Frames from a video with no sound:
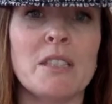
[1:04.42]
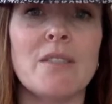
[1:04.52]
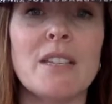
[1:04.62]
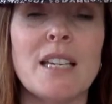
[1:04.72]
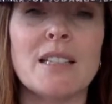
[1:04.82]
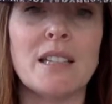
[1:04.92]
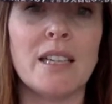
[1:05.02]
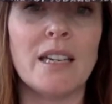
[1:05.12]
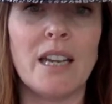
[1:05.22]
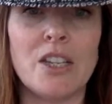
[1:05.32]
of the
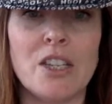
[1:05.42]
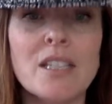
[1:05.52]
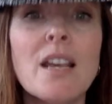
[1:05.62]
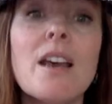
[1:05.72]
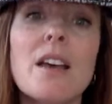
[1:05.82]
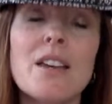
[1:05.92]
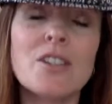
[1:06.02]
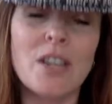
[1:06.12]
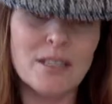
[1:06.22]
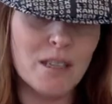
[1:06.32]
designated agent,
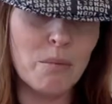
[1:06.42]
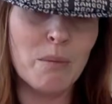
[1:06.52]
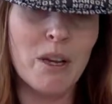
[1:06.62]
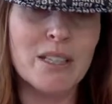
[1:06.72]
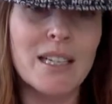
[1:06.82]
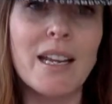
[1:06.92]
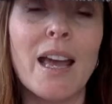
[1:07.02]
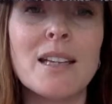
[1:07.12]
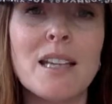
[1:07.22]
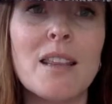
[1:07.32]
Jessica Plamondon,
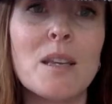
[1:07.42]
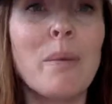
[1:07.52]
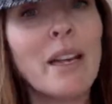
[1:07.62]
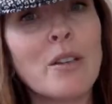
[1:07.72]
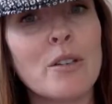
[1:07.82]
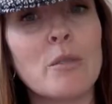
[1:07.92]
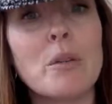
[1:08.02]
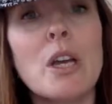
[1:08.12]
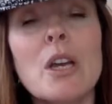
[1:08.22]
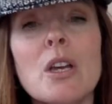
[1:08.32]
and the Pike Group.
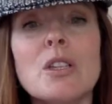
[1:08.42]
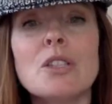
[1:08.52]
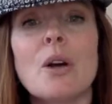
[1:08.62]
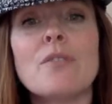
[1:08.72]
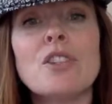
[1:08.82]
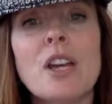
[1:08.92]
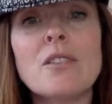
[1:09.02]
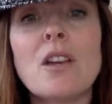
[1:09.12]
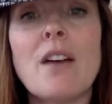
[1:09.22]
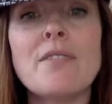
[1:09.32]
So I've
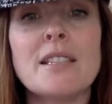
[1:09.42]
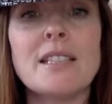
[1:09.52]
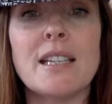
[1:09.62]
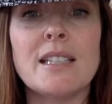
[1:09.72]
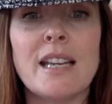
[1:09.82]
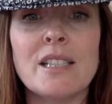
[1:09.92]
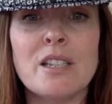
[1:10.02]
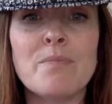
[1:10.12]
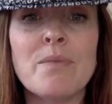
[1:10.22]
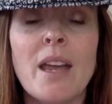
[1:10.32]
checked off C
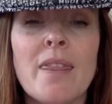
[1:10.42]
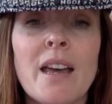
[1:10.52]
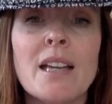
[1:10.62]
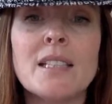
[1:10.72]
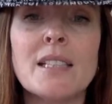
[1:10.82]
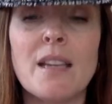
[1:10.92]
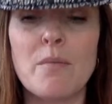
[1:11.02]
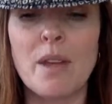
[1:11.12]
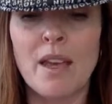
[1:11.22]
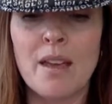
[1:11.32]
addendum, and that's
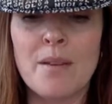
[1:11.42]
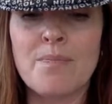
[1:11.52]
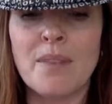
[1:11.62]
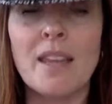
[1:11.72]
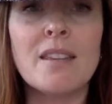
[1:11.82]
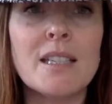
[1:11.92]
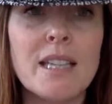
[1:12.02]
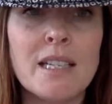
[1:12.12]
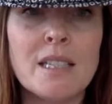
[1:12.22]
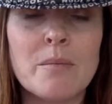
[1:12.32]
in the
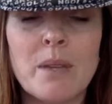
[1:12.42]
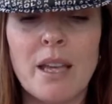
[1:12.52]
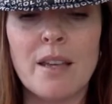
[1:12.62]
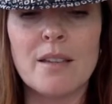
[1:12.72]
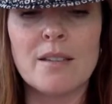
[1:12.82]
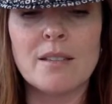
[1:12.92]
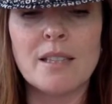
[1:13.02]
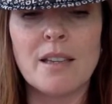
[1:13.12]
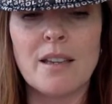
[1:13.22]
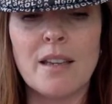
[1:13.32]
addendum
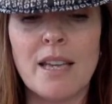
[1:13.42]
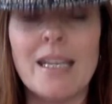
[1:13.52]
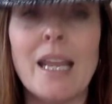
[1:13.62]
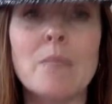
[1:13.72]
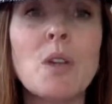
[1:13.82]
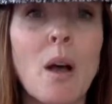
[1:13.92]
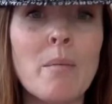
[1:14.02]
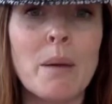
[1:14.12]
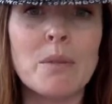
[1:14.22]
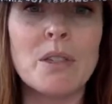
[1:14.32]
it names all
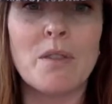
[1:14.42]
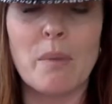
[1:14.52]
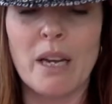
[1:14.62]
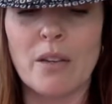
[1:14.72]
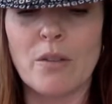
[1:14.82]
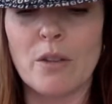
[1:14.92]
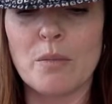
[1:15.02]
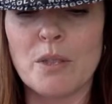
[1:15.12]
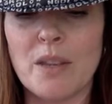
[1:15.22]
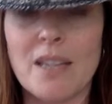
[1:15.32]
members of the Pike Group.
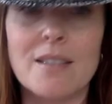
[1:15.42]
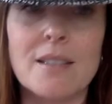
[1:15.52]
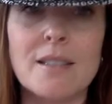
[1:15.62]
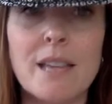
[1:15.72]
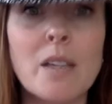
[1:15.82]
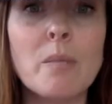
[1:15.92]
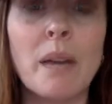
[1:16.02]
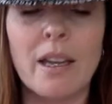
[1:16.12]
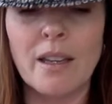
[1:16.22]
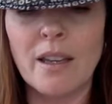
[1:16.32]
So that is Sandra
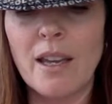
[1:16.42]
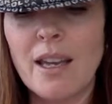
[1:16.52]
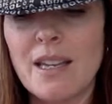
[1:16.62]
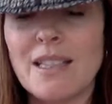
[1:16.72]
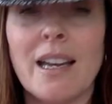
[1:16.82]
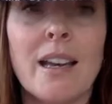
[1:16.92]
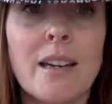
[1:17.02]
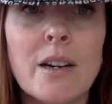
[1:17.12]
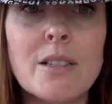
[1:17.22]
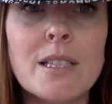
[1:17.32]
Pike, Diane
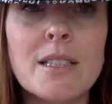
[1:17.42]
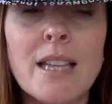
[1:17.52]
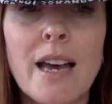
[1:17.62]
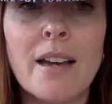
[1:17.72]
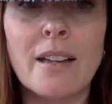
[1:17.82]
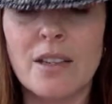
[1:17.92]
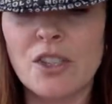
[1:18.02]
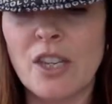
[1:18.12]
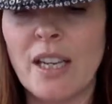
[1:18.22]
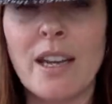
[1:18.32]
Harrison Slack,
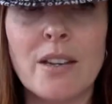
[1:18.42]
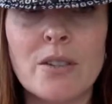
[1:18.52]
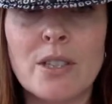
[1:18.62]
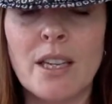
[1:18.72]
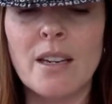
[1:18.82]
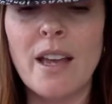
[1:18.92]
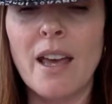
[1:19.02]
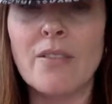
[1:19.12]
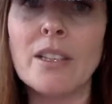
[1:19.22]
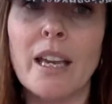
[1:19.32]
Shane Anderson,
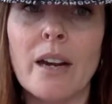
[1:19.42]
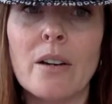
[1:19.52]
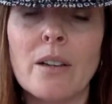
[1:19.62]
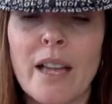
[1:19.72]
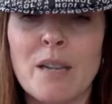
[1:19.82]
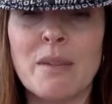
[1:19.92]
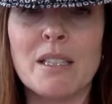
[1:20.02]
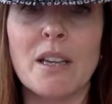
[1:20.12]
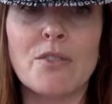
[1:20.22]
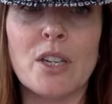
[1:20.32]
Evan Carroll, and
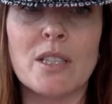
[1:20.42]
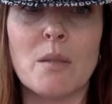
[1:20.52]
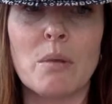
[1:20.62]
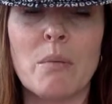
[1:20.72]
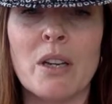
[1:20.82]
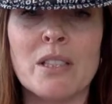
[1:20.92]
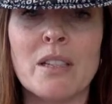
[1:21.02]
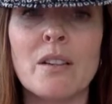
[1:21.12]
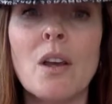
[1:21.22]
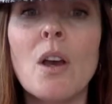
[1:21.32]
myself, Jessica
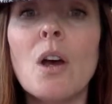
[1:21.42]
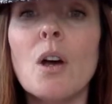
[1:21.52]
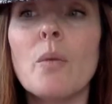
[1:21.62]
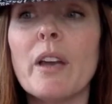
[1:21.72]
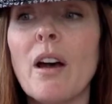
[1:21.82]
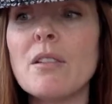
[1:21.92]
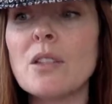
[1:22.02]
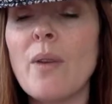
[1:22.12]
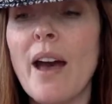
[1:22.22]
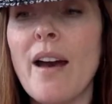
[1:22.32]
Plamondon. We
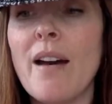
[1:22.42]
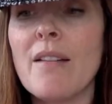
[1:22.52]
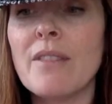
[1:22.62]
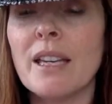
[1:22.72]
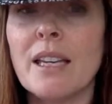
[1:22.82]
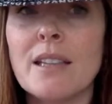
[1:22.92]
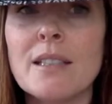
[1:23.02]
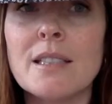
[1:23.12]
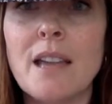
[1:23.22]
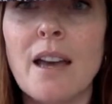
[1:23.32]
also have an
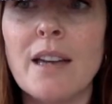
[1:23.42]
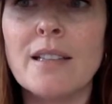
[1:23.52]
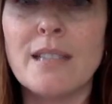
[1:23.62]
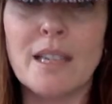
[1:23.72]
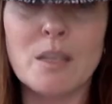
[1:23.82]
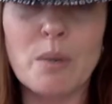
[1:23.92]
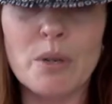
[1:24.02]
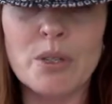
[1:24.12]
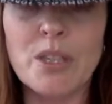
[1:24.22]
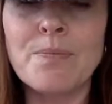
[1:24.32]
inside
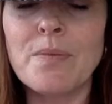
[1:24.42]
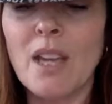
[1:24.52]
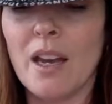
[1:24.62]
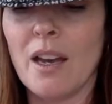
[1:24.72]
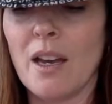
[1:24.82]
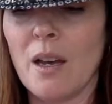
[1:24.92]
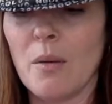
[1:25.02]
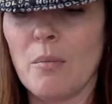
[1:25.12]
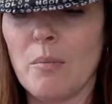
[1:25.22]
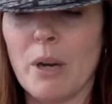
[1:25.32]
salesperson,
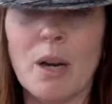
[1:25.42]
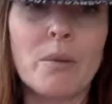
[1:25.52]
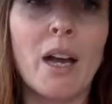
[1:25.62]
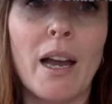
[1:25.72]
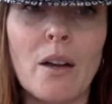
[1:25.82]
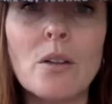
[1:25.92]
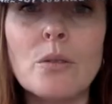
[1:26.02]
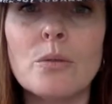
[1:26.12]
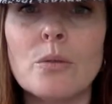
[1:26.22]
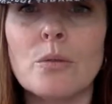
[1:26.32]
Barb Kyle,
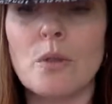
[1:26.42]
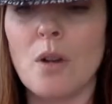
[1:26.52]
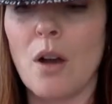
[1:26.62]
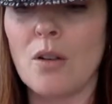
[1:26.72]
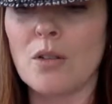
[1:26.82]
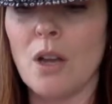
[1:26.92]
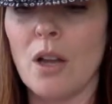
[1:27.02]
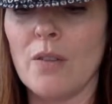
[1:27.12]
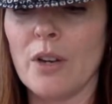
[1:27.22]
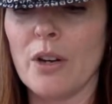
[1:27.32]
who calls
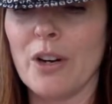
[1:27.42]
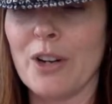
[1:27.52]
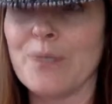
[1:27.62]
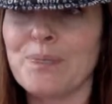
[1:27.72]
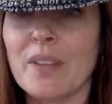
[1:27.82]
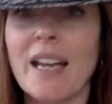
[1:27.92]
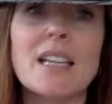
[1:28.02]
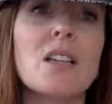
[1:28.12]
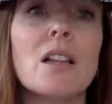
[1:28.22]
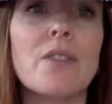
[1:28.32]
all of our
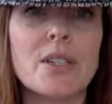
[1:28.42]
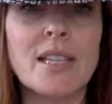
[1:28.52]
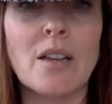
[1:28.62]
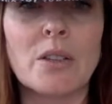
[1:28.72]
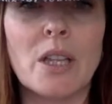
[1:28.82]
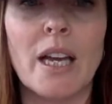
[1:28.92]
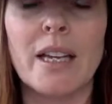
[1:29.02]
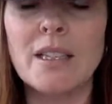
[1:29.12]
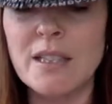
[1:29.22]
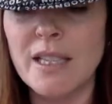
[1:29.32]
seller
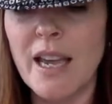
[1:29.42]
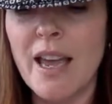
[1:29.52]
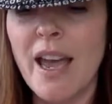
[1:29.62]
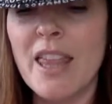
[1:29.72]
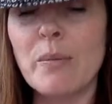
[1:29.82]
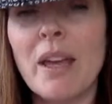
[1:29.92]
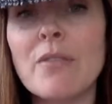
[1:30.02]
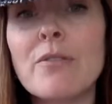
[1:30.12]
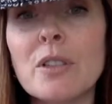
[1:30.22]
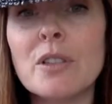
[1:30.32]
clients. And then we have a
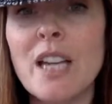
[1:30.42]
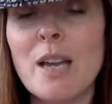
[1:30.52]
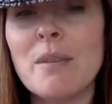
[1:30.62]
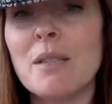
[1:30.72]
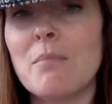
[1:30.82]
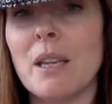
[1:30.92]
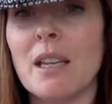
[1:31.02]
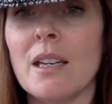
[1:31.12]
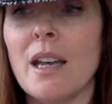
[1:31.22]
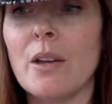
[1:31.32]
full-time admin